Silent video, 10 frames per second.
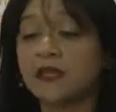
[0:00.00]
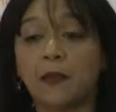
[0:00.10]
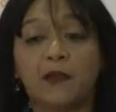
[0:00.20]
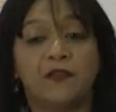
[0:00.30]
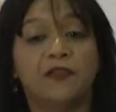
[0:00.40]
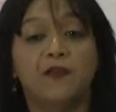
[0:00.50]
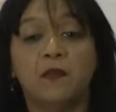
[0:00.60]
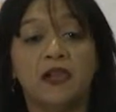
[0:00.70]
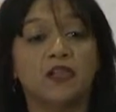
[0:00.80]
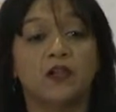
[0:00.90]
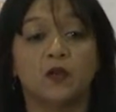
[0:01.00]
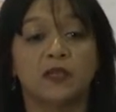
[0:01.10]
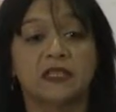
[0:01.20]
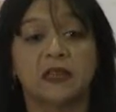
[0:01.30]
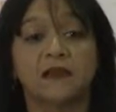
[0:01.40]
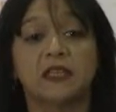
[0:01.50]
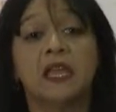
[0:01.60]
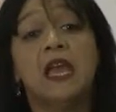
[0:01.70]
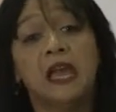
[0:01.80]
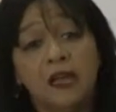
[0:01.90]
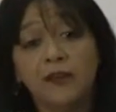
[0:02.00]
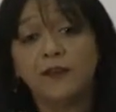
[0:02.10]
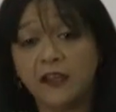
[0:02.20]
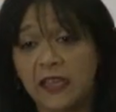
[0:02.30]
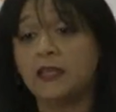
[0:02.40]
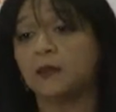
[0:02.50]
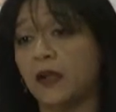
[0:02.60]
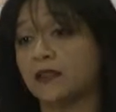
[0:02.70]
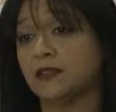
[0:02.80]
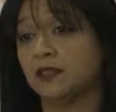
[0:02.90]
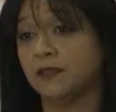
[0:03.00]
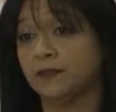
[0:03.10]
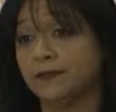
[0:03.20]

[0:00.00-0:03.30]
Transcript: type of information or service and they forget about you.